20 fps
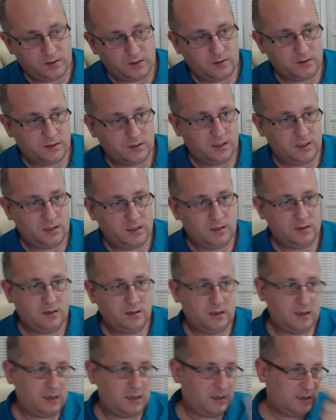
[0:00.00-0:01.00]
because
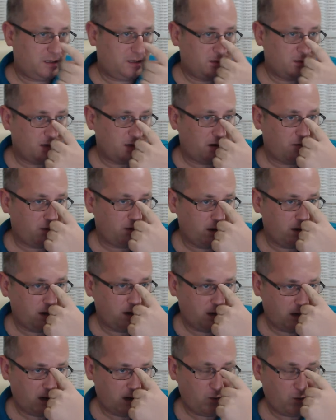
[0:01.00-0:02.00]
he he's arrogant
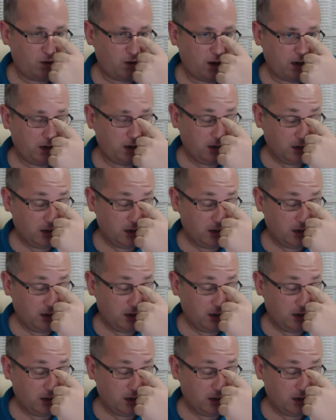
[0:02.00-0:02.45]
in that way.